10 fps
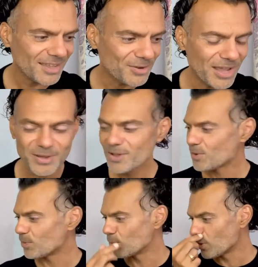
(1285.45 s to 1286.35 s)
Now,
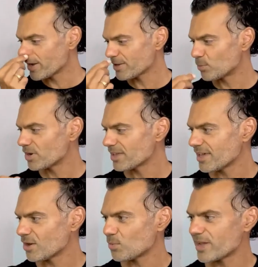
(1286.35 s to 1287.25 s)
we're work,
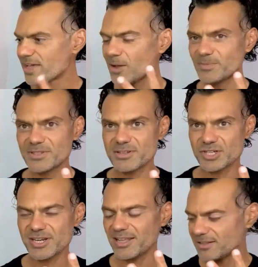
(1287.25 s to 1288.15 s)
working our way up to the
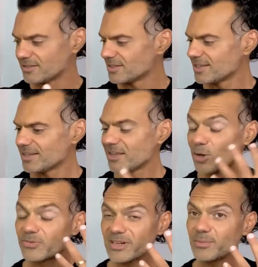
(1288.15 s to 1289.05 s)
Chanel.
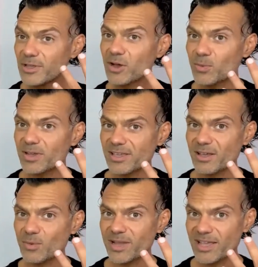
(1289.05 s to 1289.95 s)
Hopefully, we are working
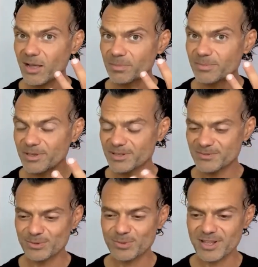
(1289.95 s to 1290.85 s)
our way up because,
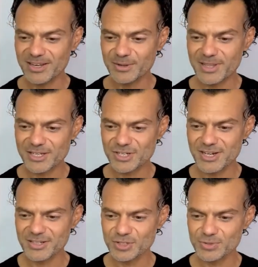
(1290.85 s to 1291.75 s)
for all I know, that
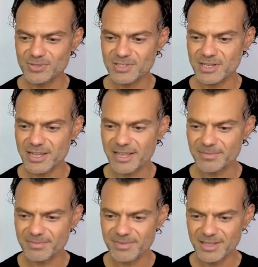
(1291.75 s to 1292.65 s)
Chanel juice
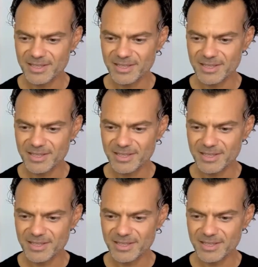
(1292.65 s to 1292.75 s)
um,